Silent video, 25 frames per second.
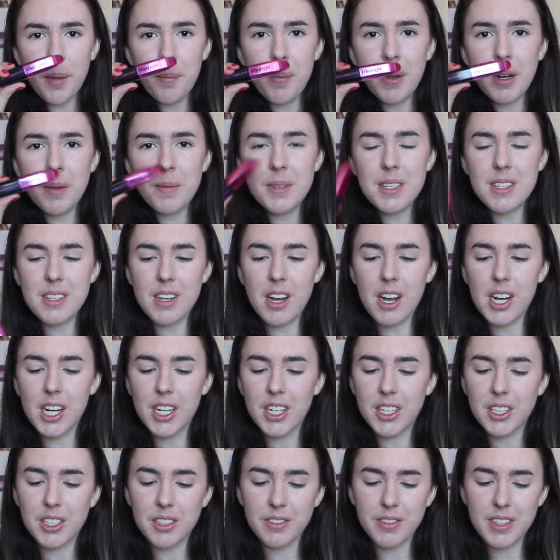Bit of
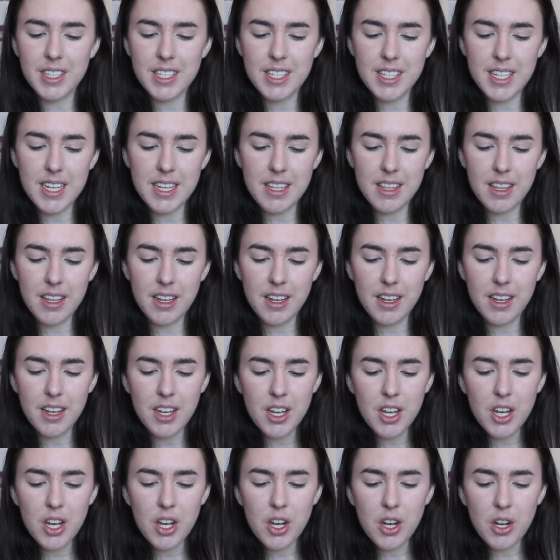mascara, obviously the
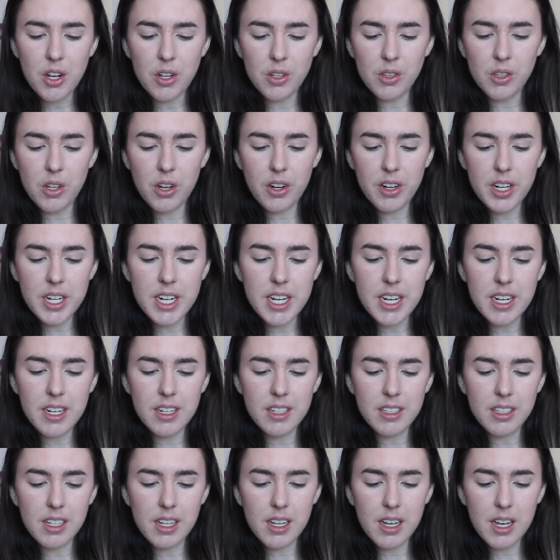
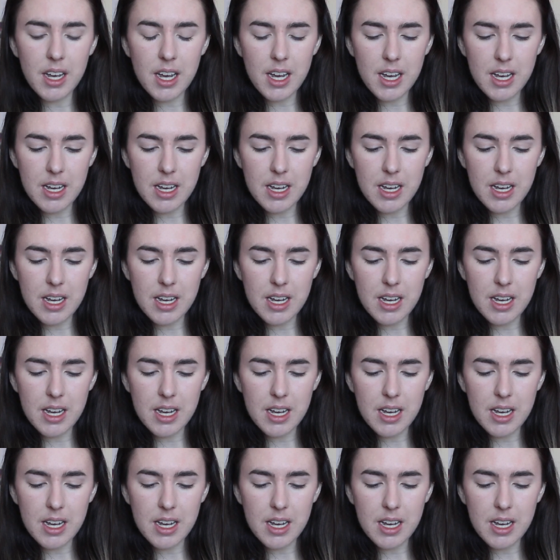L'Oreal